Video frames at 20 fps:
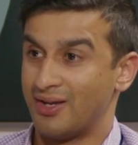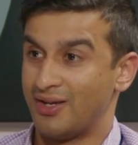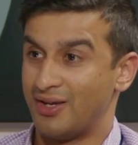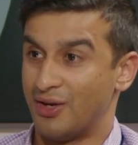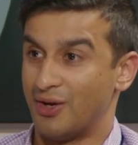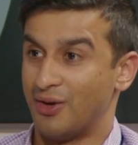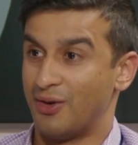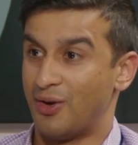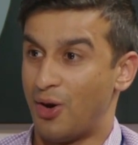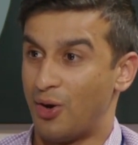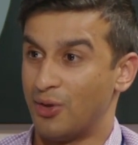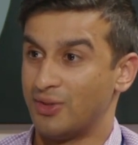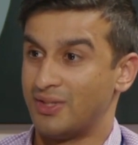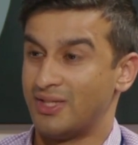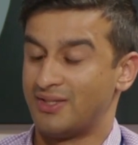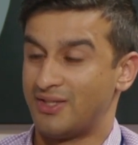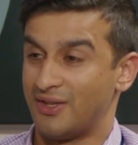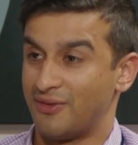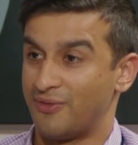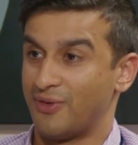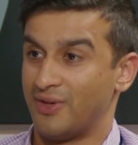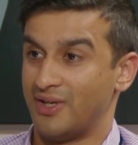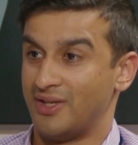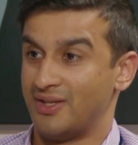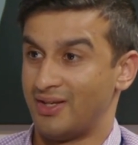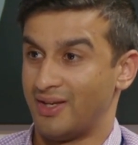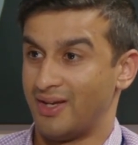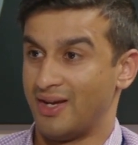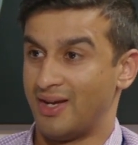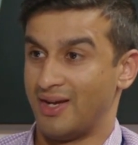you know, all these
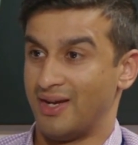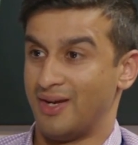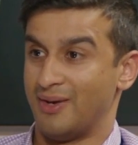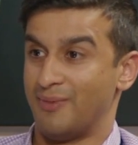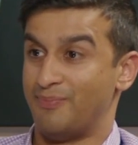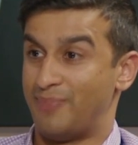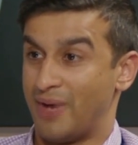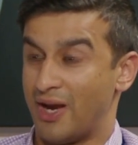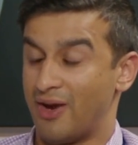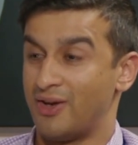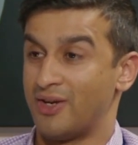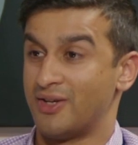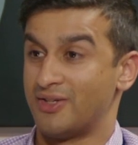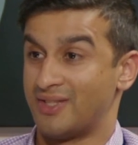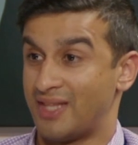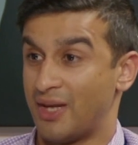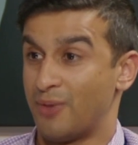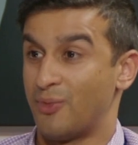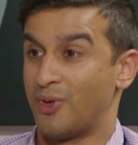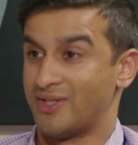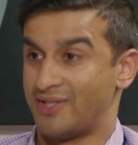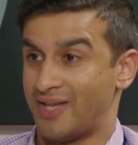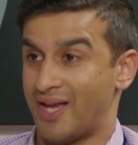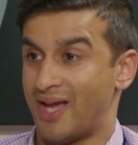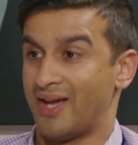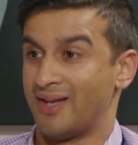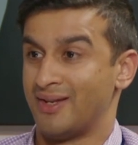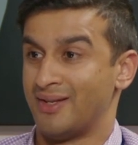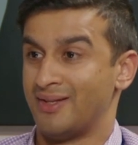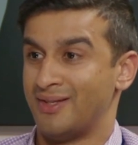different uh, barriers that they once
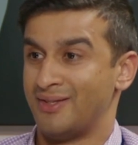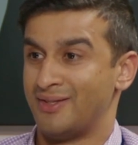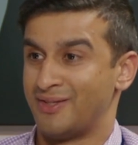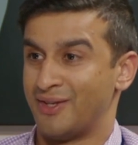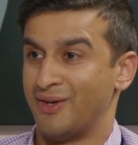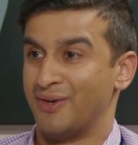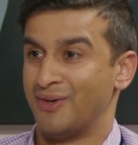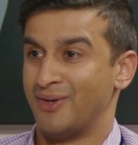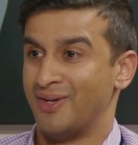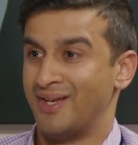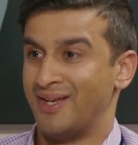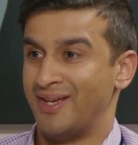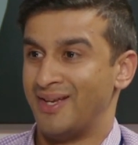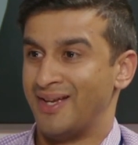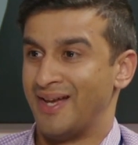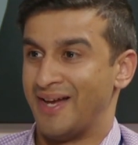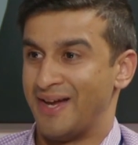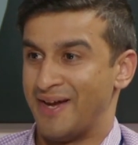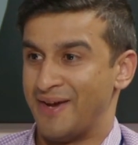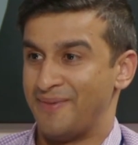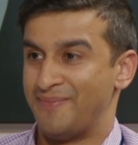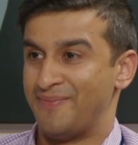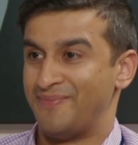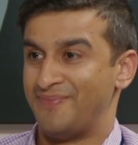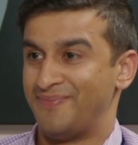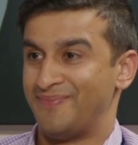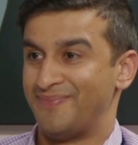had. So, um,